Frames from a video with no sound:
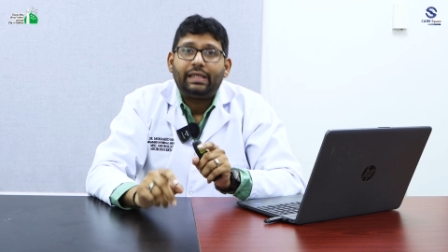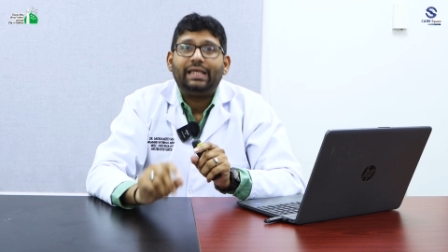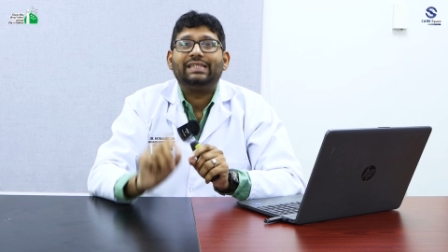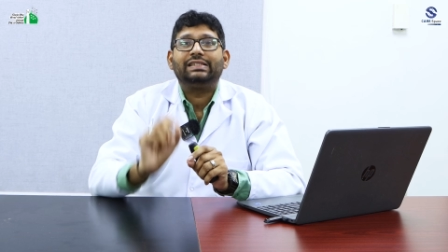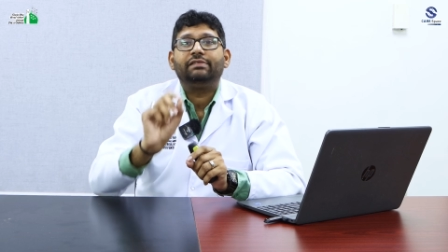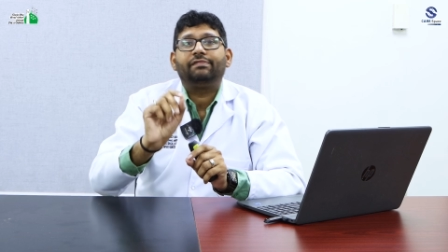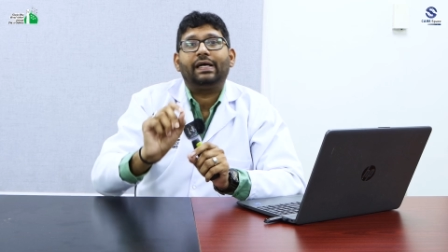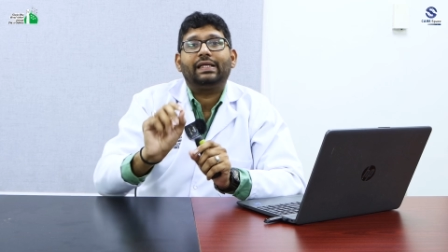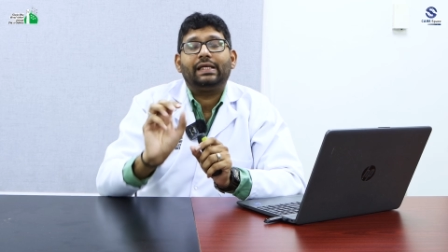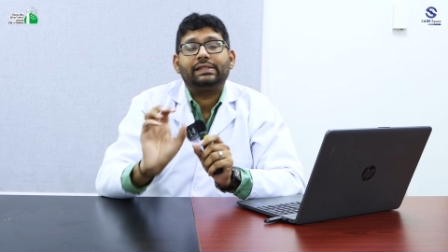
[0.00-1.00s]
is
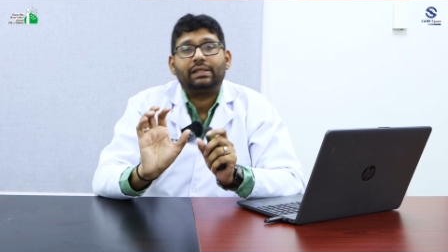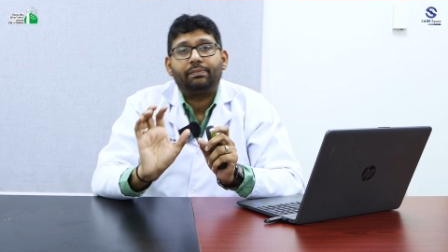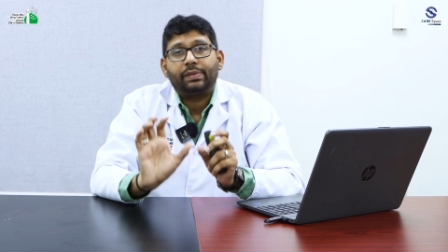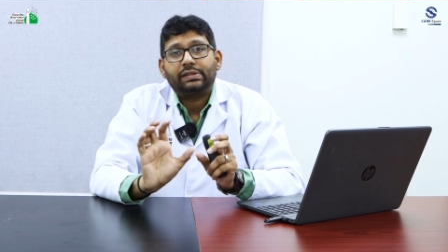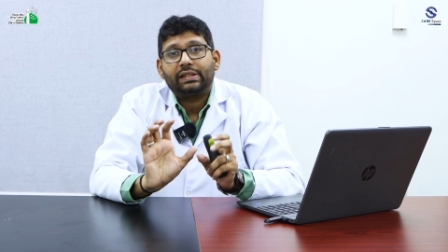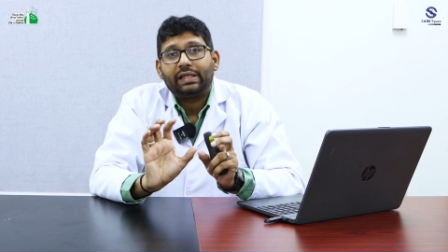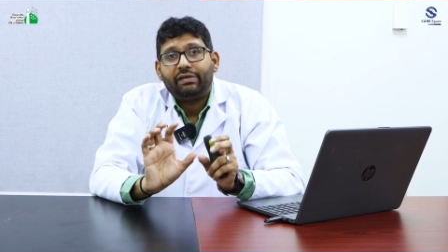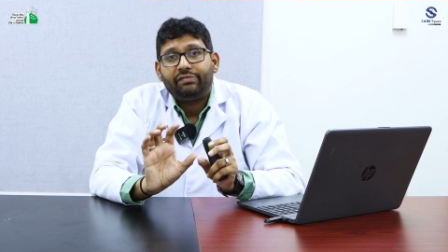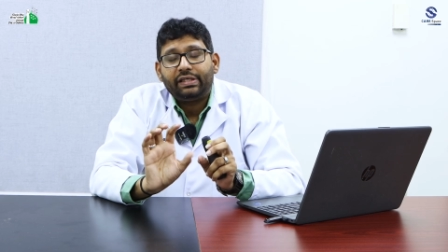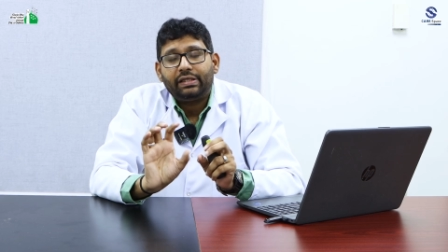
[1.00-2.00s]
defined as a person
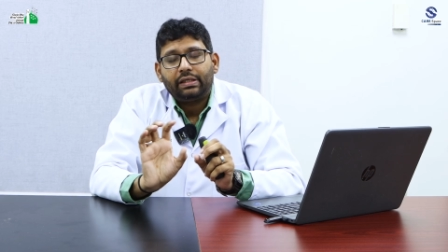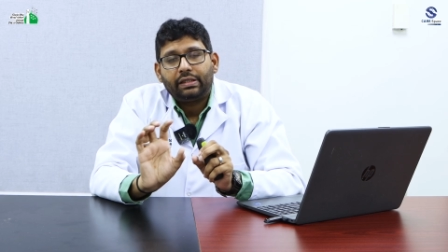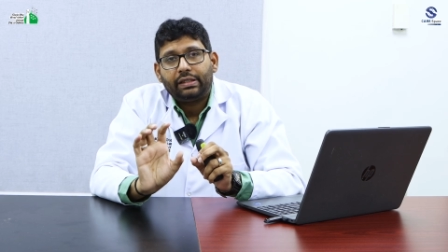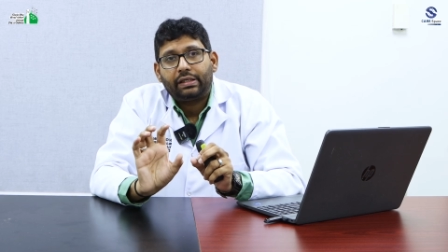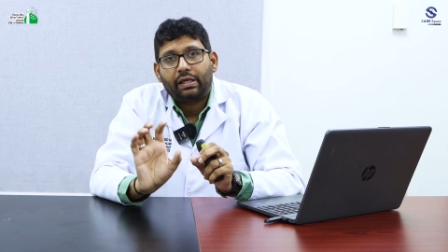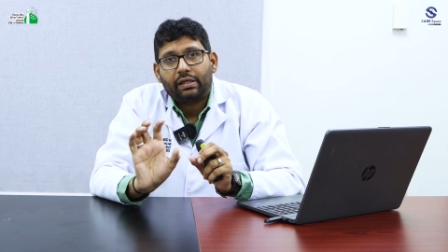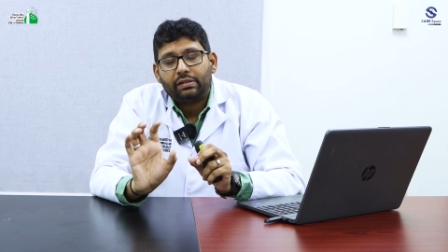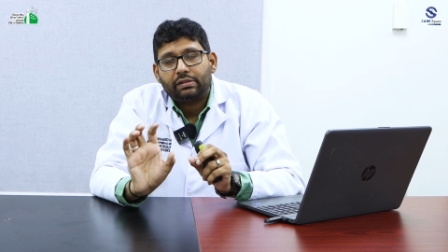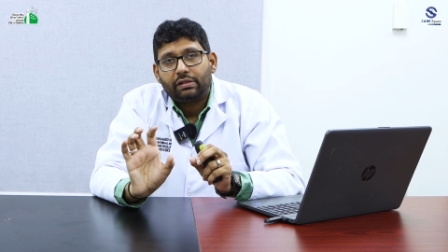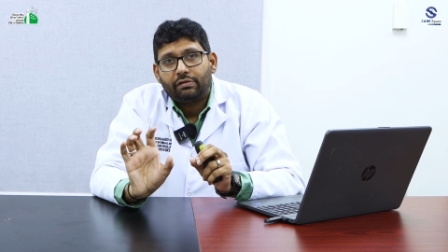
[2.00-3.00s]
having
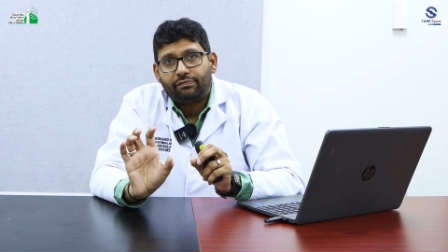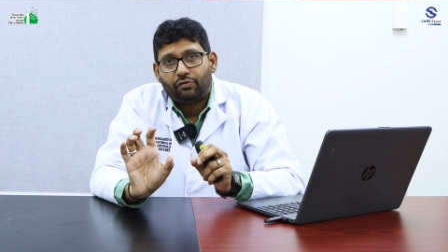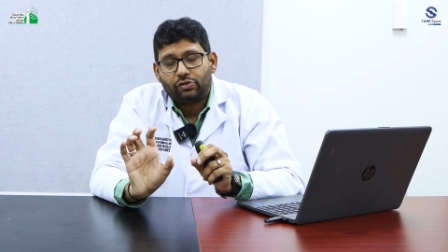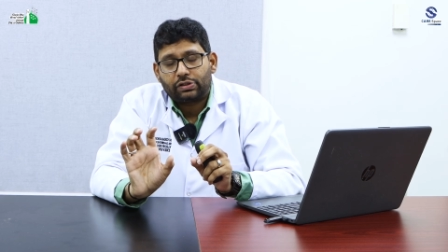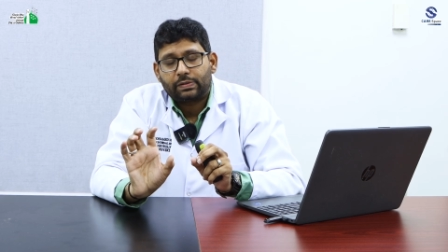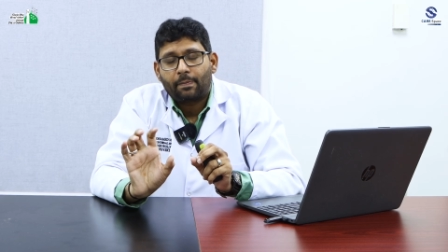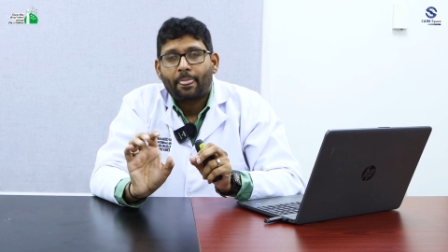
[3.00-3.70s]
recurrent falls.